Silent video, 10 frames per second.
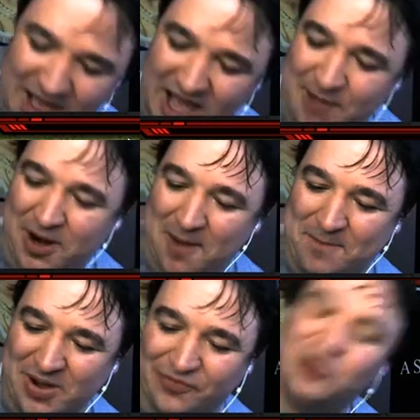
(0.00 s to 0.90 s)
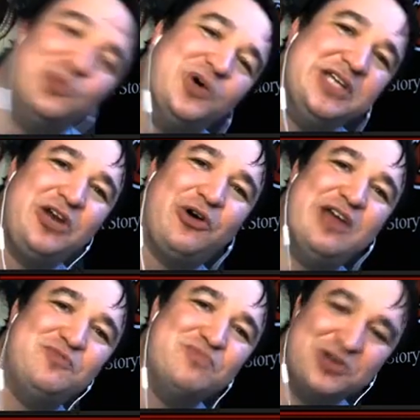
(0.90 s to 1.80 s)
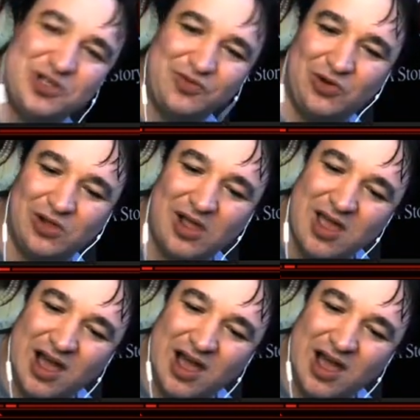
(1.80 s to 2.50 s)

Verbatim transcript: But above all, what he craved most of all